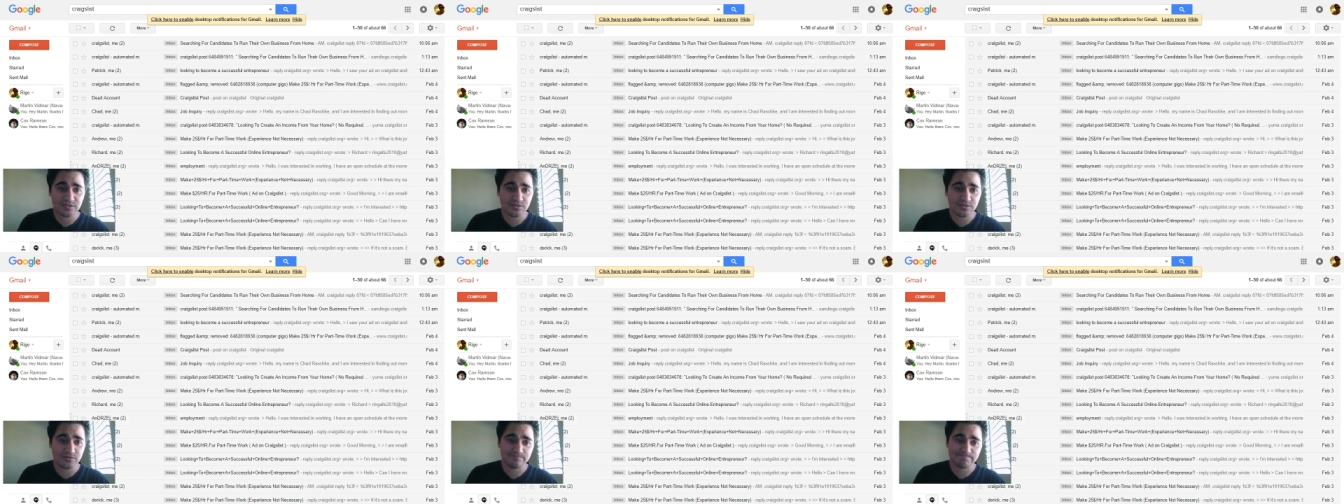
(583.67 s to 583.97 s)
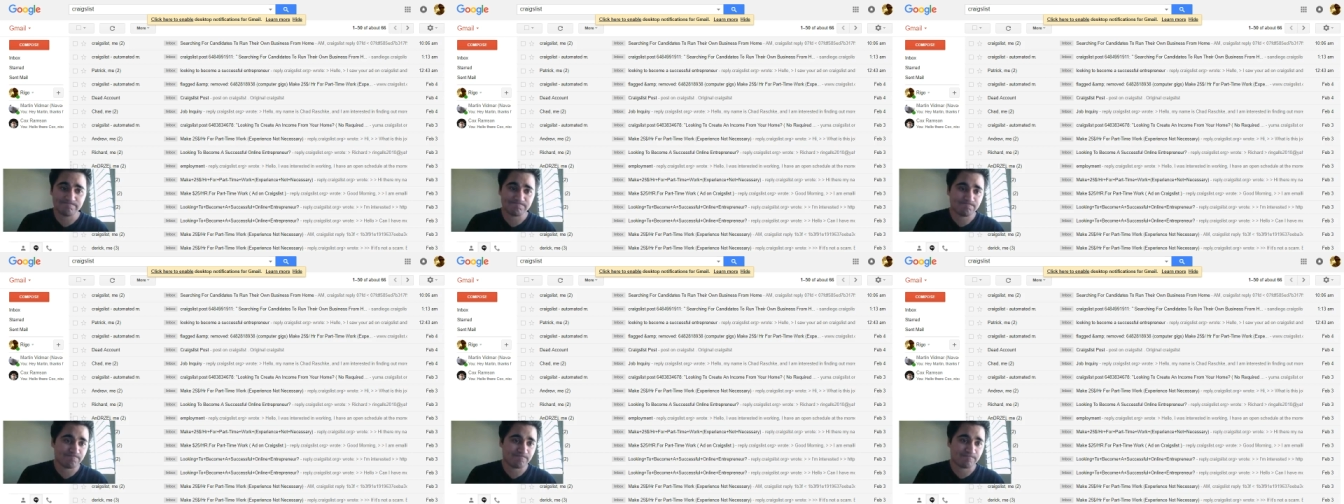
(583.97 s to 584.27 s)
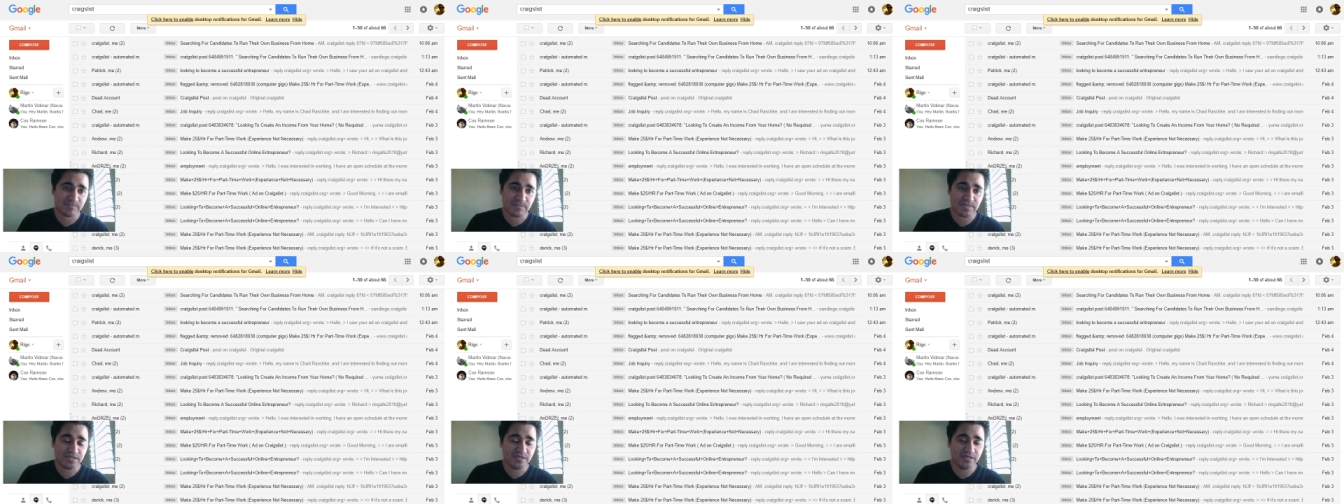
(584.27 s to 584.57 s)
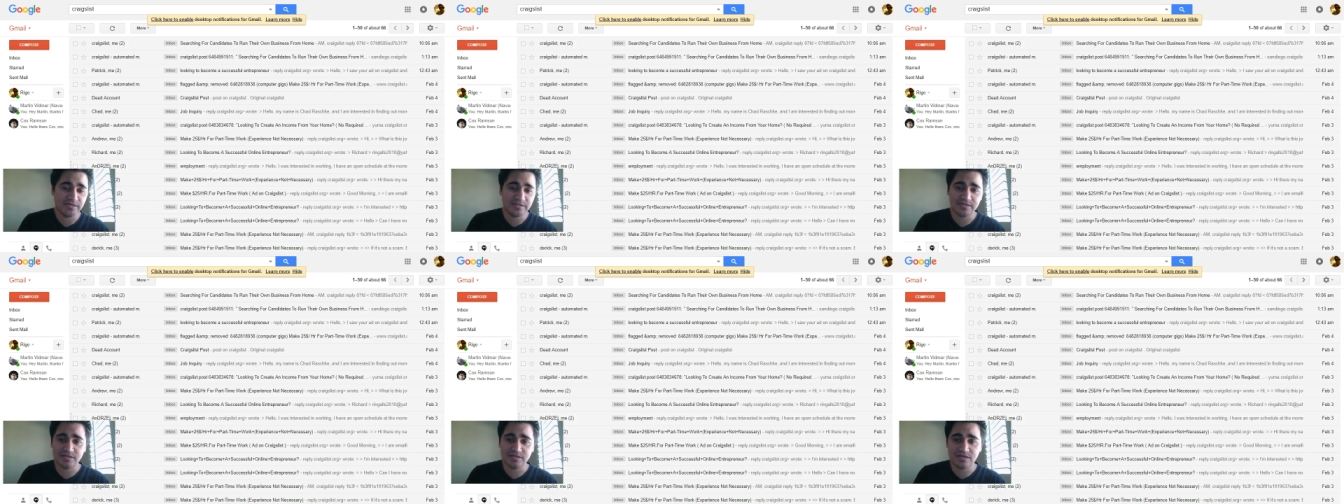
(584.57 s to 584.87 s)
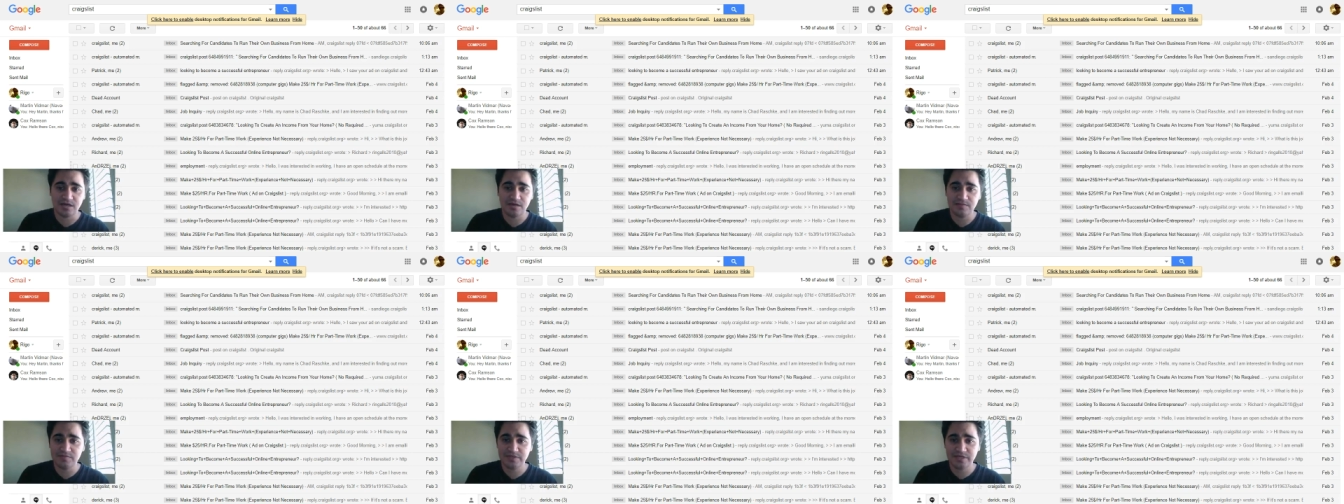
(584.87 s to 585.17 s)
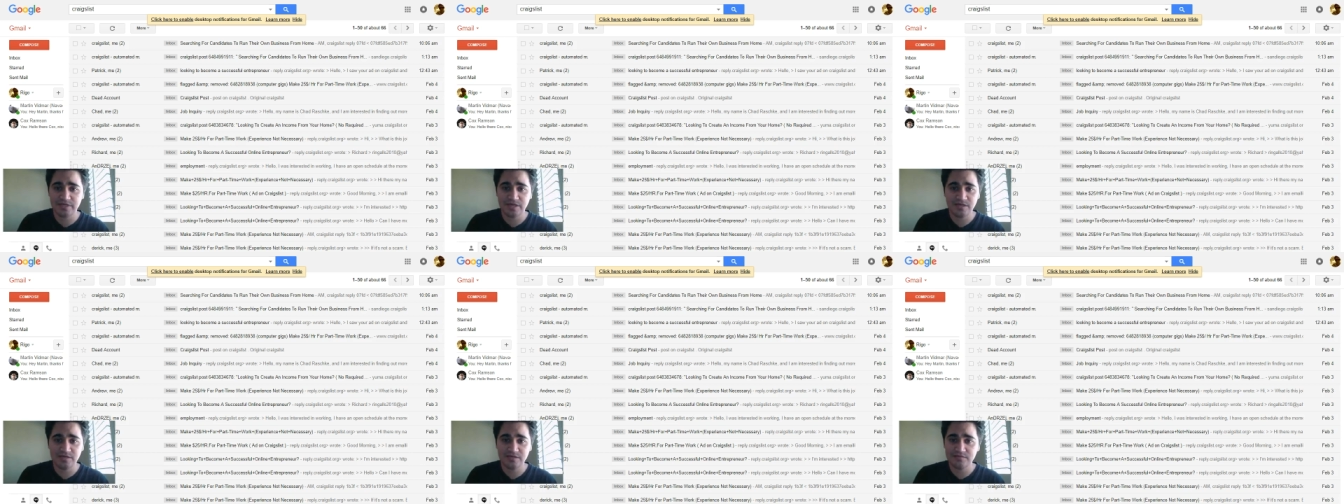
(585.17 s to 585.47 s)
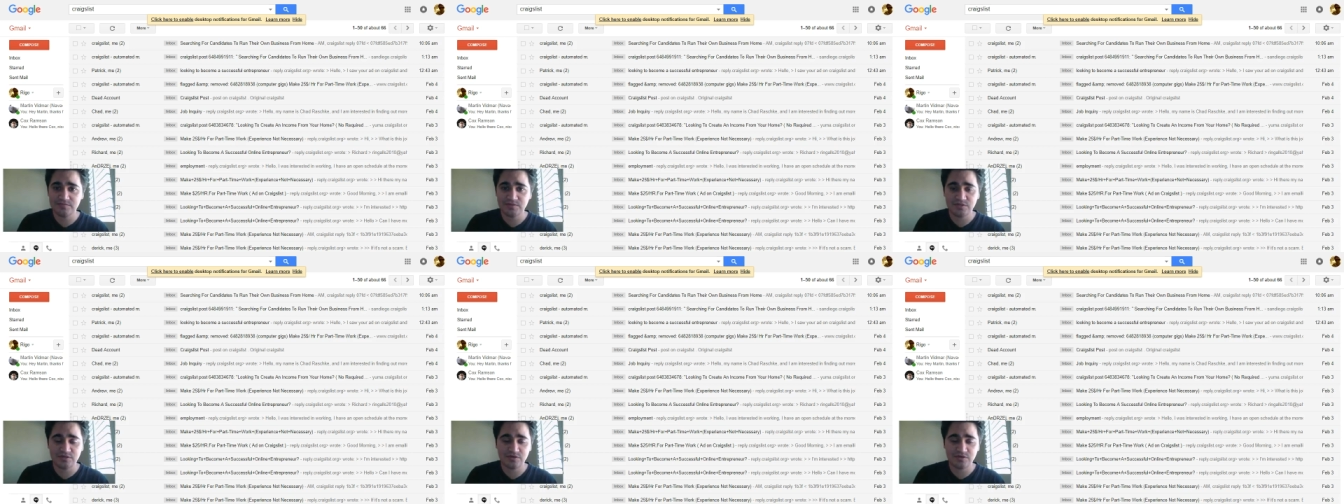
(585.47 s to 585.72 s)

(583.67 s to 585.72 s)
So nothing complicated,